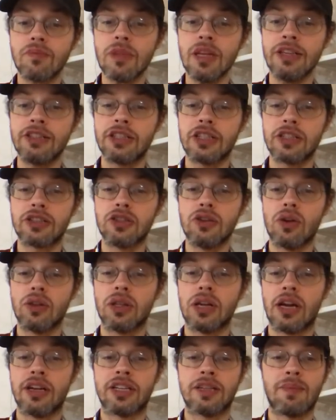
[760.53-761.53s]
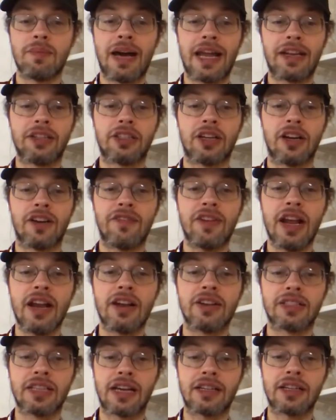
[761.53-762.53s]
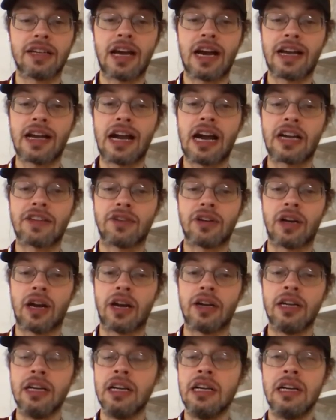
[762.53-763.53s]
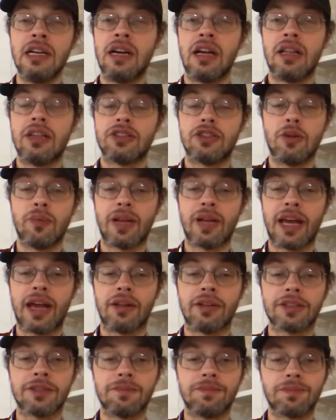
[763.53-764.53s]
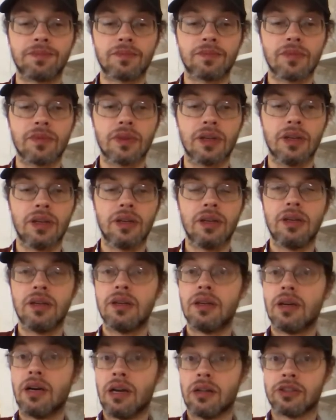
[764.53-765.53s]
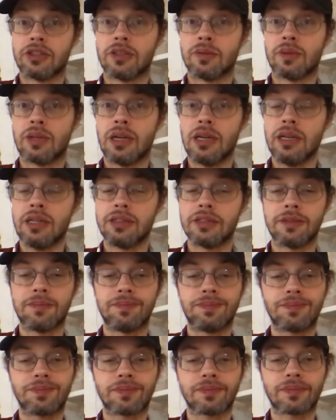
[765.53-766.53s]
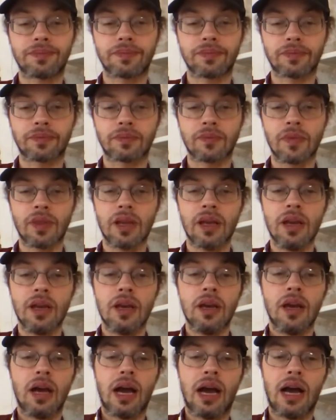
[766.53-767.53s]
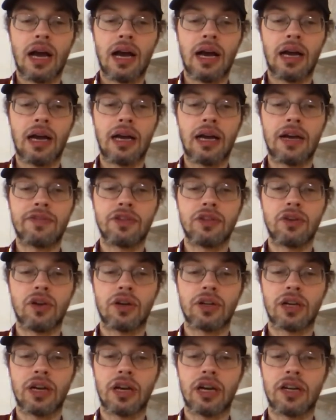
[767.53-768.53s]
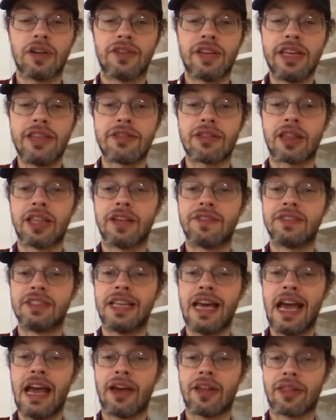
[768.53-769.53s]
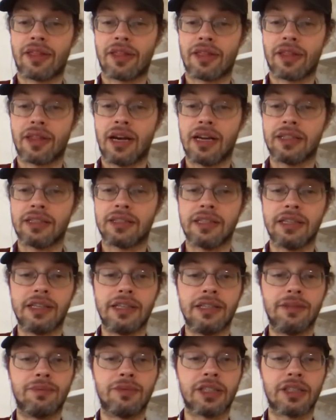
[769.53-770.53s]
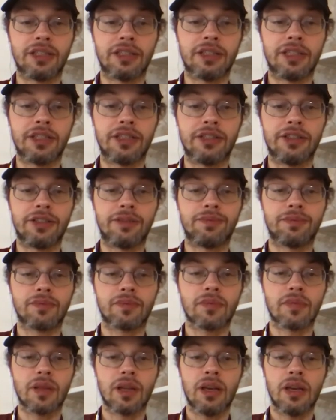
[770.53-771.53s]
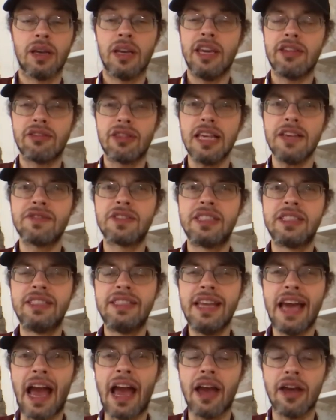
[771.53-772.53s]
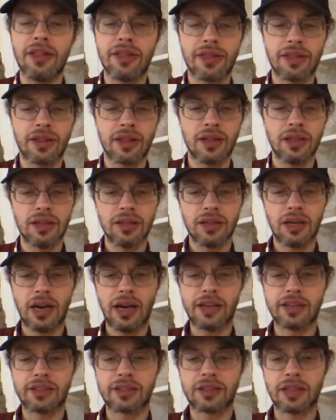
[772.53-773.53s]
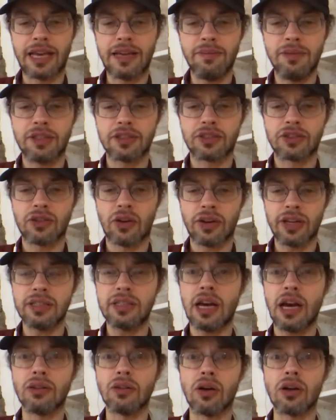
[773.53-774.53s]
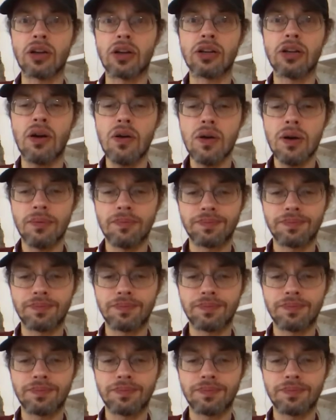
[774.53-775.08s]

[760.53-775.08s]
She has not learned to manage her affairs yet, and I act for her. There's nobody else. I looked surprised. Have you not heard of Heathcliff's death, I see, she continued. Heathcliff's death? I exclaimed, astonished. How long ago?